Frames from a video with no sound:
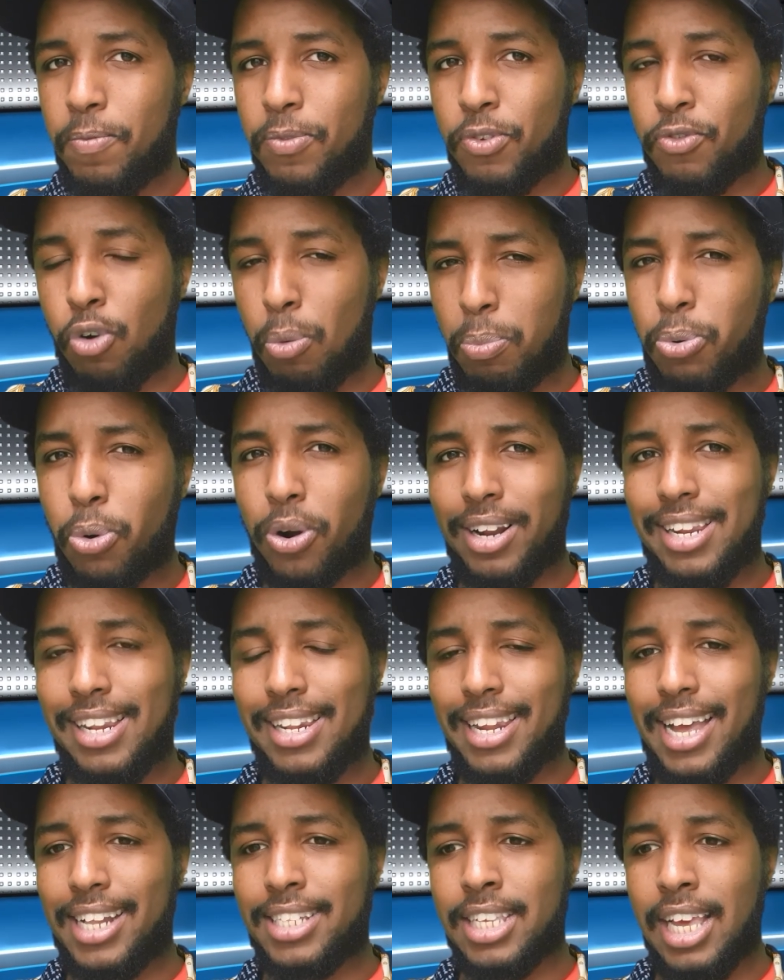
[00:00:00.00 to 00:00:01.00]
for
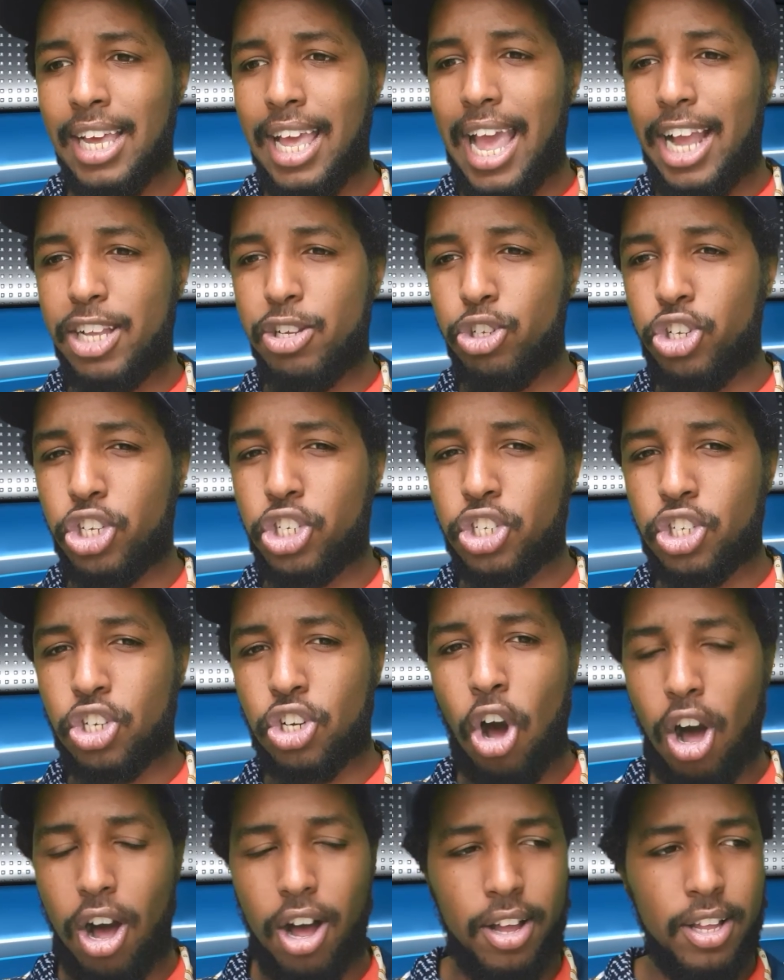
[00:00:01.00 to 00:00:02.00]
Brooklyn Nets, and you just
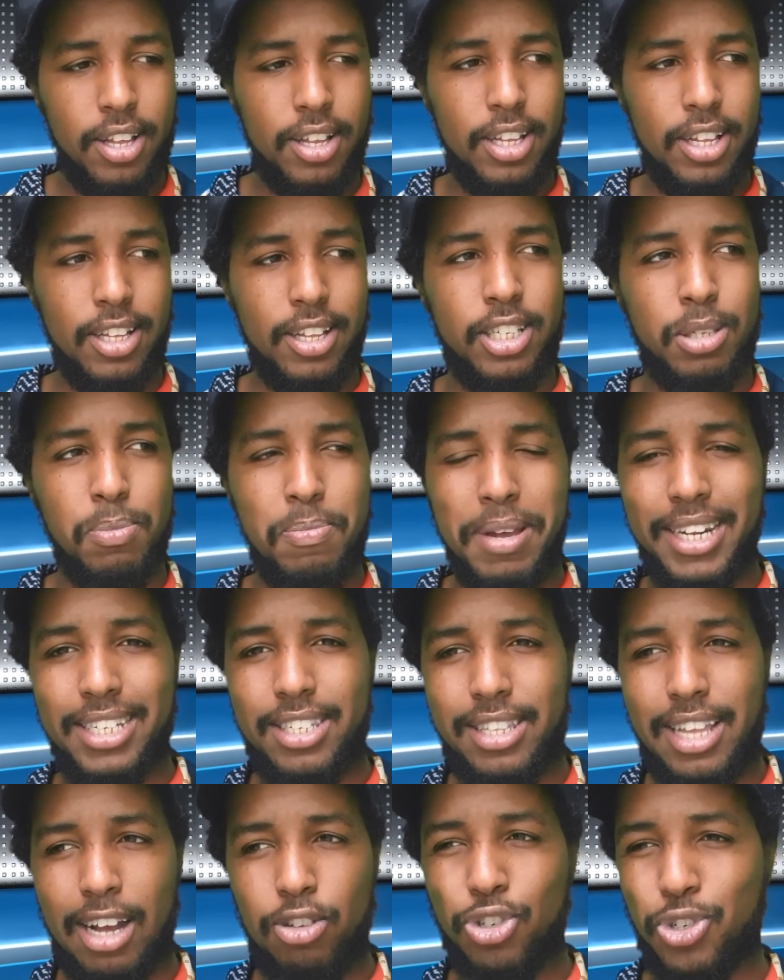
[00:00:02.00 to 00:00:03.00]
cut his minutes
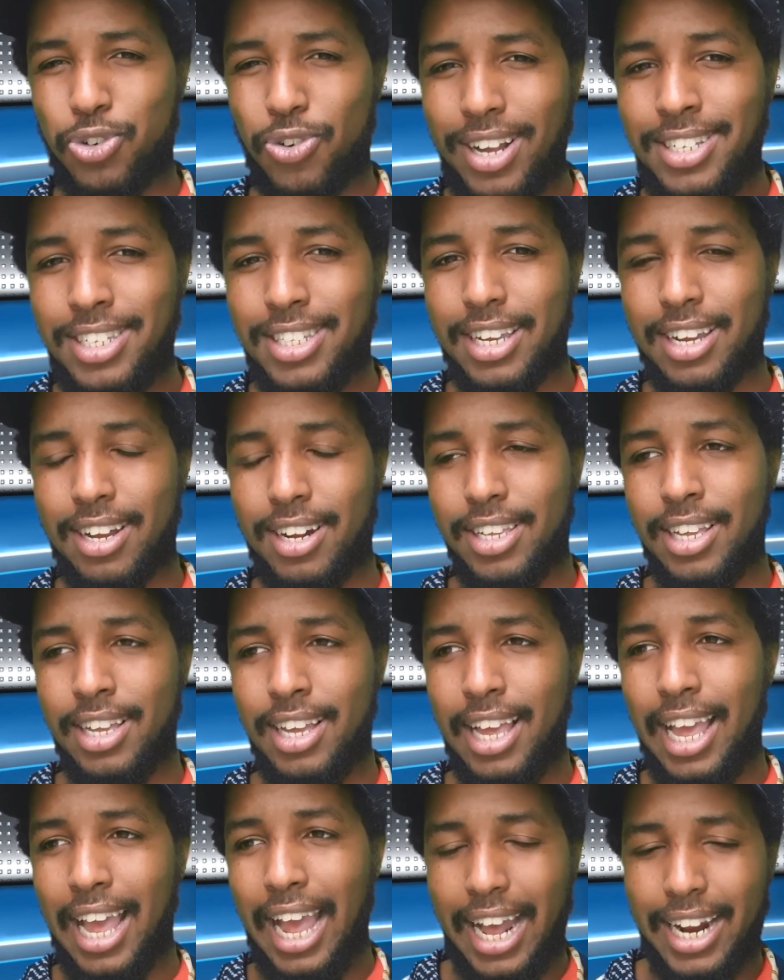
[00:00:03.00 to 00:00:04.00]
down drastically
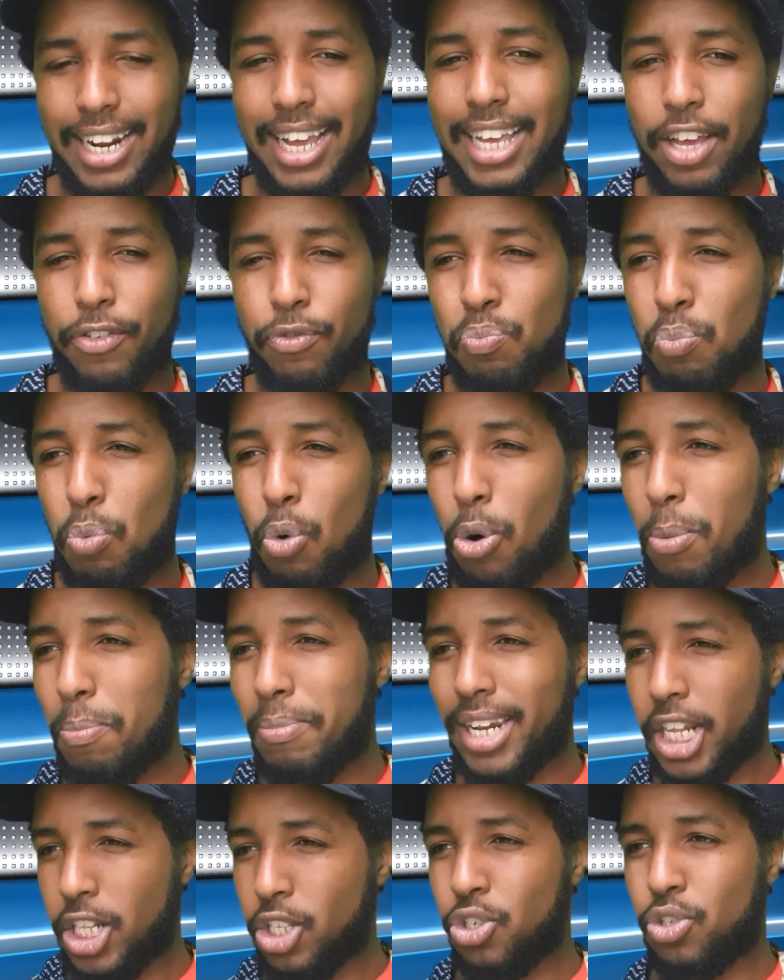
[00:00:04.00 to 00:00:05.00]
and then give more
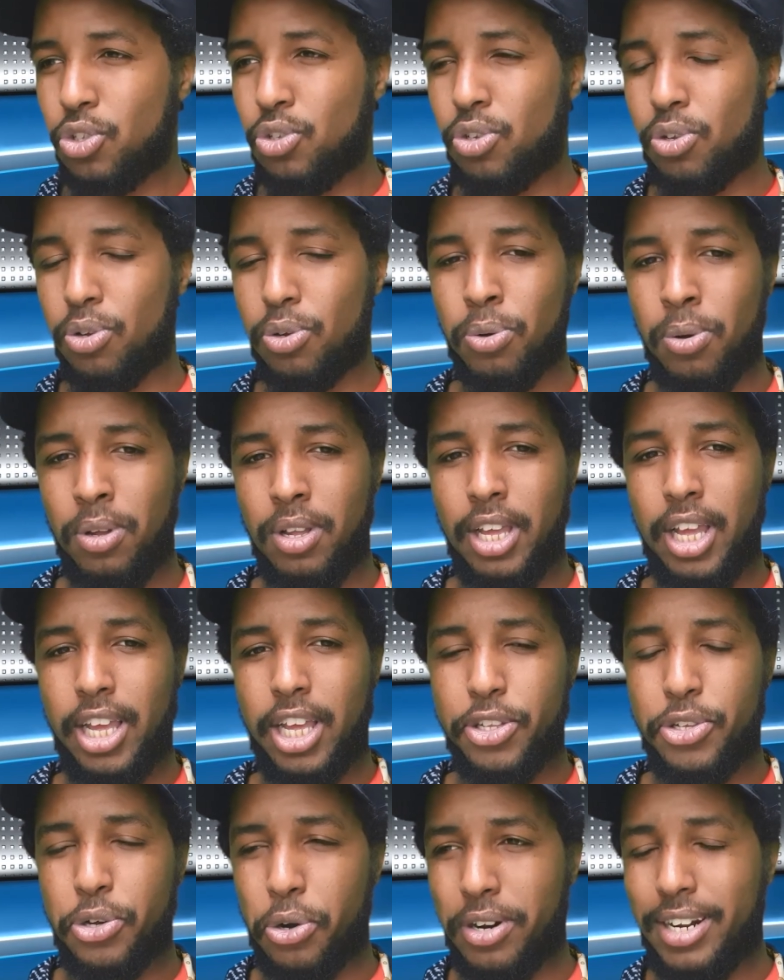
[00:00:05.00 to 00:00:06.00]
minutes to
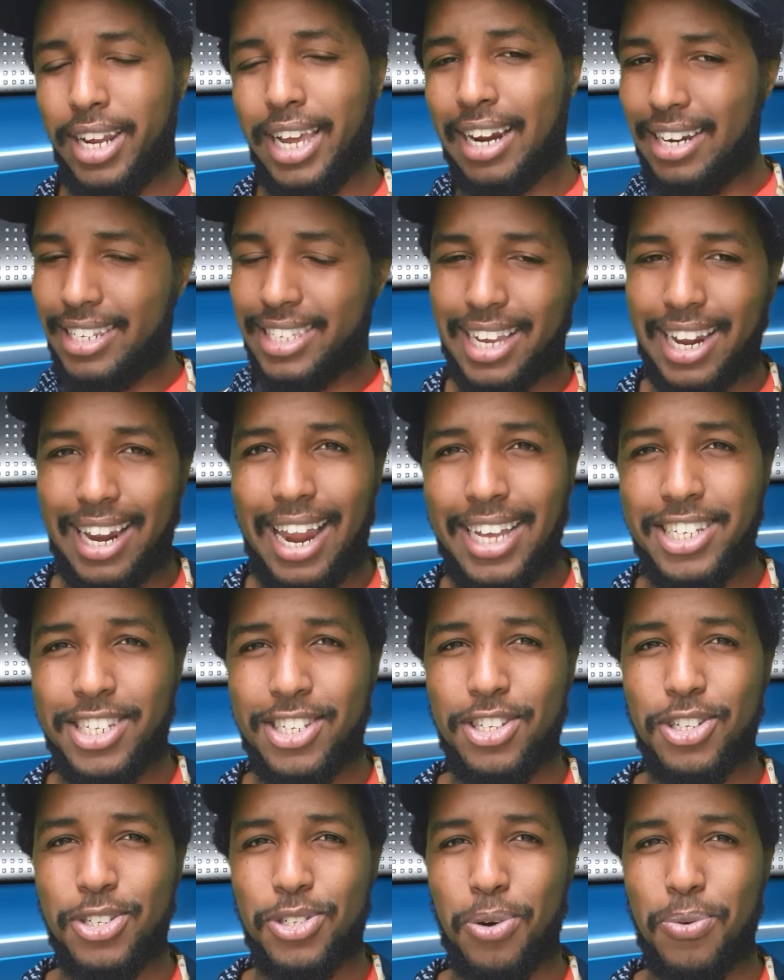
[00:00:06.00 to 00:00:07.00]
your Nicholas
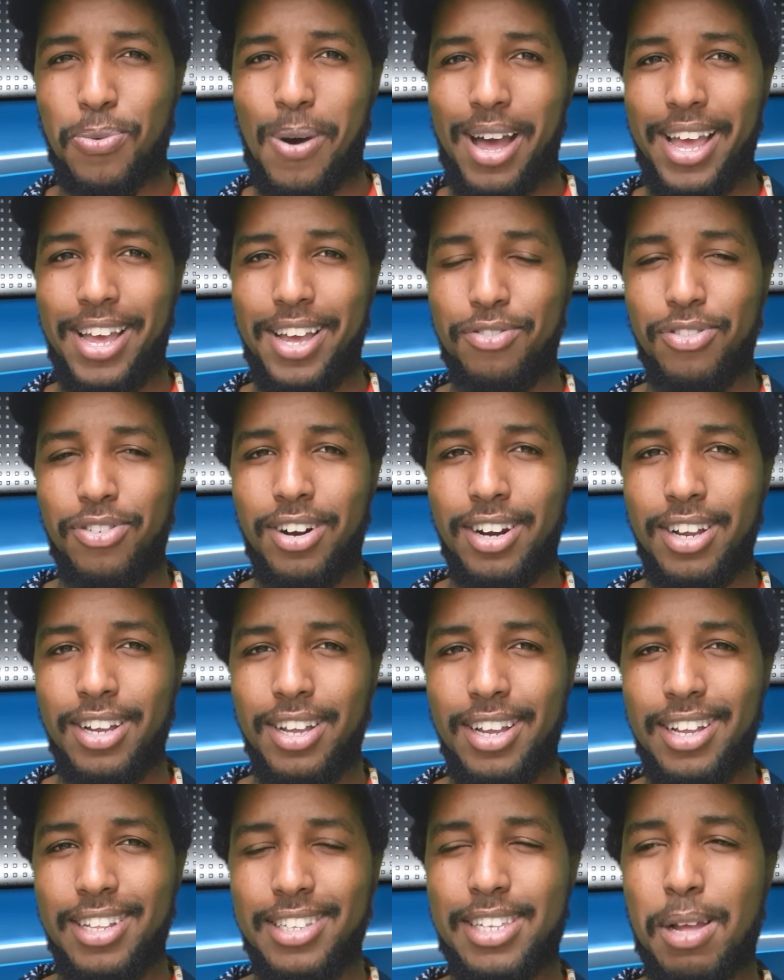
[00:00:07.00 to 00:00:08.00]
Claxtons or whatever.
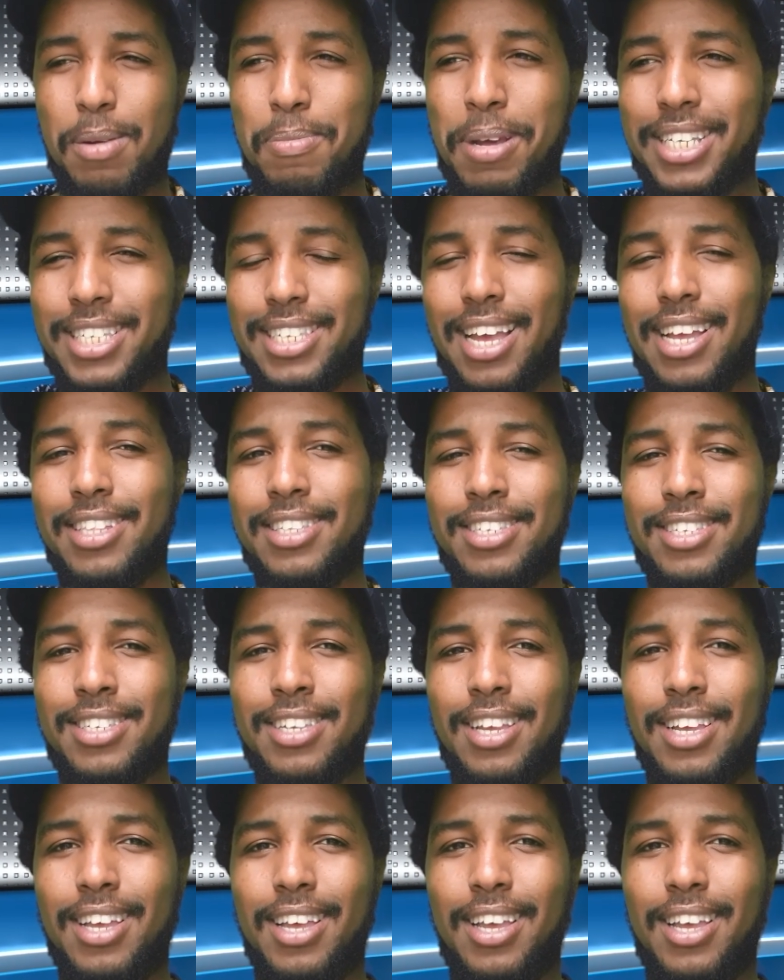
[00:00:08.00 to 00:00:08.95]
Does that make sense?